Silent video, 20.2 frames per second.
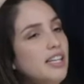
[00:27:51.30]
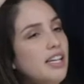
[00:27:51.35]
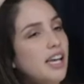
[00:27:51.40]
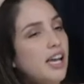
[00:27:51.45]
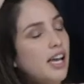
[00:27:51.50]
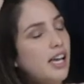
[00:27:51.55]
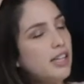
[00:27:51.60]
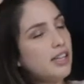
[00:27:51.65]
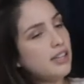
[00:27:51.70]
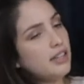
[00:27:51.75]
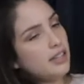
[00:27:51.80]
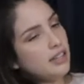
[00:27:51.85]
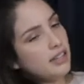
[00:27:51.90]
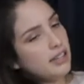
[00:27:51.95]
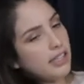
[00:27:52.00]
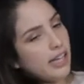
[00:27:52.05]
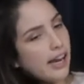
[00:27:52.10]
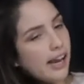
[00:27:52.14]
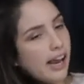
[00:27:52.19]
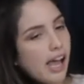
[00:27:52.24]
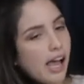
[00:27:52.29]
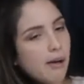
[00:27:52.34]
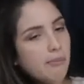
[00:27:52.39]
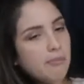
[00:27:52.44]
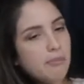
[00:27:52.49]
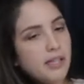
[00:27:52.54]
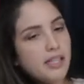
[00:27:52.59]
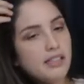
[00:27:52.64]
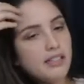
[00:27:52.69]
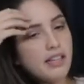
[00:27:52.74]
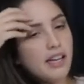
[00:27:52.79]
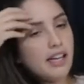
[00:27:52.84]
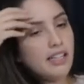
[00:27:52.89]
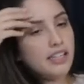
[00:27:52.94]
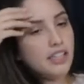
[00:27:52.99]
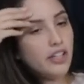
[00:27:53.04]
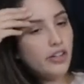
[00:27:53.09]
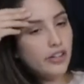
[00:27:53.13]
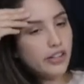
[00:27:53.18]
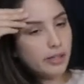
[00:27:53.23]
And that happened
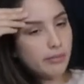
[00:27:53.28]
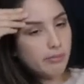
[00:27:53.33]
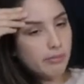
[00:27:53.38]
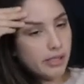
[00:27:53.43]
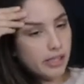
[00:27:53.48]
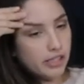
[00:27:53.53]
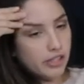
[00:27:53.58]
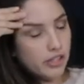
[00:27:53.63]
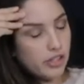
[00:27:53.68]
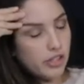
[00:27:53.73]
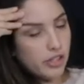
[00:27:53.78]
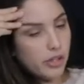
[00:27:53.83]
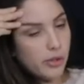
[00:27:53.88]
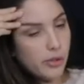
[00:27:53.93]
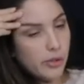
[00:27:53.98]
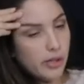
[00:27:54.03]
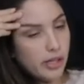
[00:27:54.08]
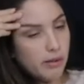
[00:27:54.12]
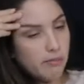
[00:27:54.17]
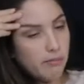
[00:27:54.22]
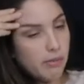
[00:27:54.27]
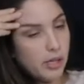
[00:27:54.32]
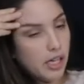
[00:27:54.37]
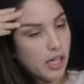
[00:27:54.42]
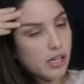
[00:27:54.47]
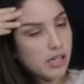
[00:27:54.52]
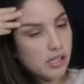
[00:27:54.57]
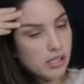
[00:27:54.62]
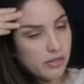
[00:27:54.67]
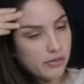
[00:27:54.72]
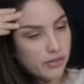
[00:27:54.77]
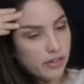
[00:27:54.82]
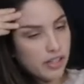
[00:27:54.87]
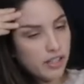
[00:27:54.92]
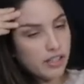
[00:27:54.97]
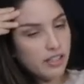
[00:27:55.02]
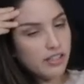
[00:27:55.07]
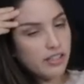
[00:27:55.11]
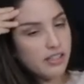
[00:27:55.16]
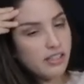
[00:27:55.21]
another bar show in
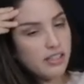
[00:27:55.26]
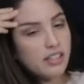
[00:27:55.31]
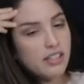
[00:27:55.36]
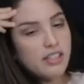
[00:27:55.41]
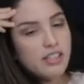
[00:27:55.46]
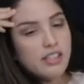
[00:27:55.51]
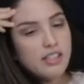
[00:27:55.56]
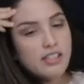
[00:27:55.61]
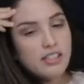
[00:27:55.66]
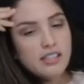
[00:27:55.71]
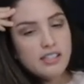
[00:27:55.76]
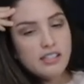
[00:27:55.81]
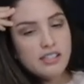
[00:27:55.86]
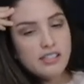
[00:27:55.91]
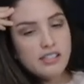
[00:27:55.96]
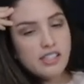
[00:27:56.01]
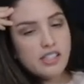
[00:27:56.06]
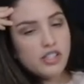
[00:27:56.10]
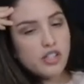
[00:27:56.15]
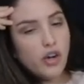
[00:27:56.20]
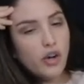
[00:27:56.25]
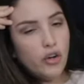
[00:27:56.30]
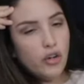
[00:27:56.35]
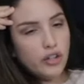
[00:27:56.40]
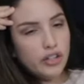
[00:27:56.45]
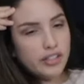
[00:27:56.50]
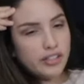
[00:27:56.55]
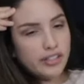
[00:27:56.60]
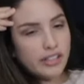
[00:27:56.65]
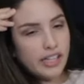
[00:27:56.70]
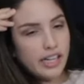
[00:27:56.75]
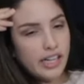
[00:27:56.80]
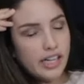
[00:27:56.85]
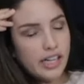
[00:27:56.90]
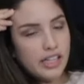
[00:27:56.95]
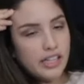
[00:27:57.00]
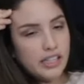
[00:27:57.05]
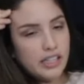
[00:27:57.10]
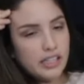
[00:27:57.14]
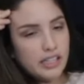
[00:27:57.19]
Bakersfield. This older
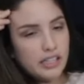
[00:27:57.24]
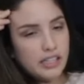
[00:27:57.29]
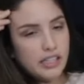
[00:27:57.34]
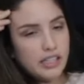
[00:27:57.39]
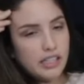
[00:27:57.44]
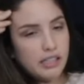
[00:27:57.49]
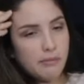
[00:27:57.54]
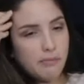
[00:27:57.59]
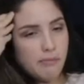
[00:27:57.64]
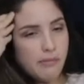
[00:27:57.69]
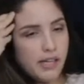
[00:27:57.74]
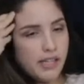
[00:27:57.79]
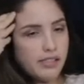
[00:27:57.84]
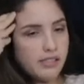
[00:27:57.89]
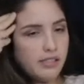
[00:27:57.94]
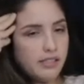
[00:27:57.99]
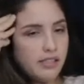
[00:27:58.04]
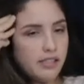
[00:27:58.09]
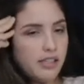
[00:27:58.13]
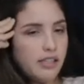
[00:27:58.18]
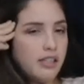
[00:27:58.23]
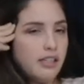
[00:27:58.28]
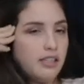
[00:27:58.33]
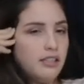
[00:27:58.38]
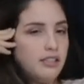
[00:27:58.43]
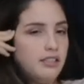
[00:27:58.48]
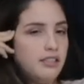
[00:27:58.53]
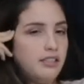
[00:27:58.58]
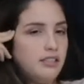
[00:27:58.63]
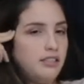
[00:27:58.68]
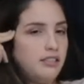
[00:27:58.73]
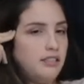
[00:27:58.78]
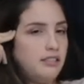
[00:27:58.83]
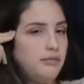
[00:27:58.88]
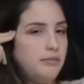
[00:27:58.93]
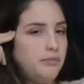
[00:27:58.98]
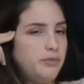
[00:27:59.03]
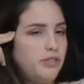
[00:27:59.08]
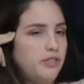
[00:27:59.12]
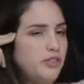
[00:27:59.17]
guy, like Mexican,
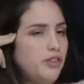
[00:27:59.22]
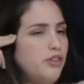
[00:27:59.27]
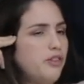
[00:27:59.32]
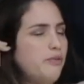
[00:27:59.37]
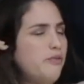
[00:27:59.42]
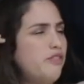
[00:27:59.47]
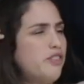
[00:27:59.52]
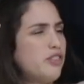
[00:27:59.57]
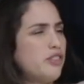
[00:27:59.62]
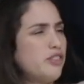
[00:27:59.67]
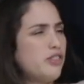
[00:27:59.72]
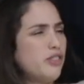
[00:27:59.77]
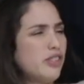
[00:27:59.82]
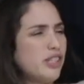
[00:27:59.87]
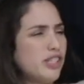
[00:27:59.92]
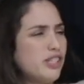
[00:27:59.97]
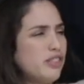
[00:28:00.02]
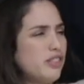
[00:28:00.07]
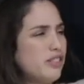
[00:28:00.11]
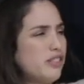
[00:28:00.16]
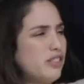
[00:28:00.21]
some for some reason